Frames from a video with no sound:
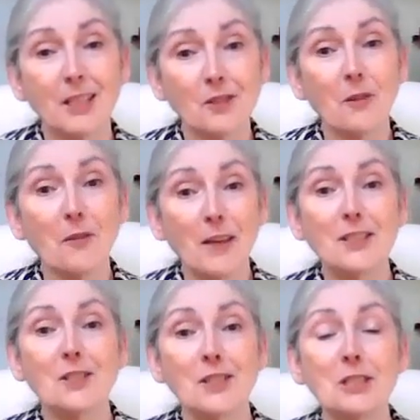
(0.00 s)
these are the
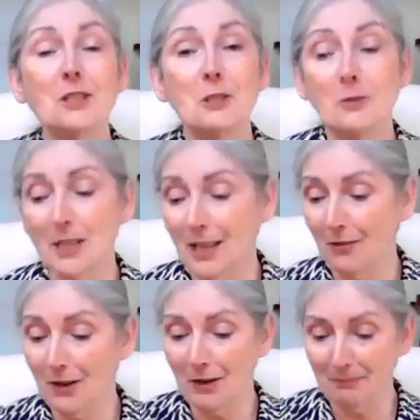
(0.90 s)
things you need to do to
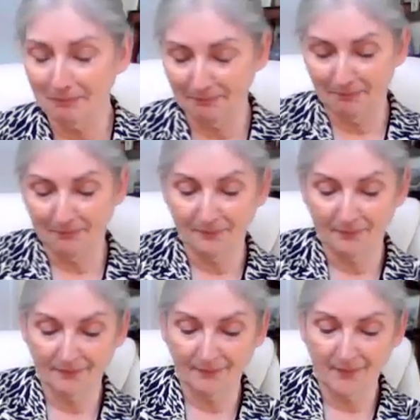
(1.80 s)
get there.
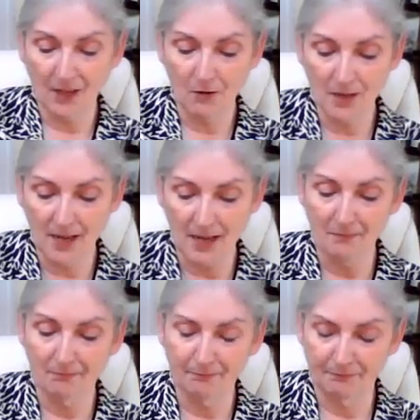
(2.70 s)
Okay.